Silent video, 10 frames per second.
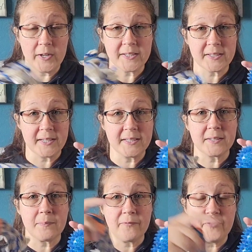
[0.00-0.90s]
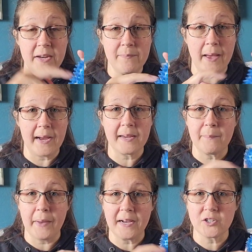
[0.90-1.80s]
it sends a feedback
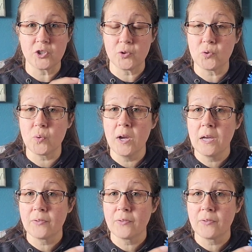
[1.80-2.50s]
back to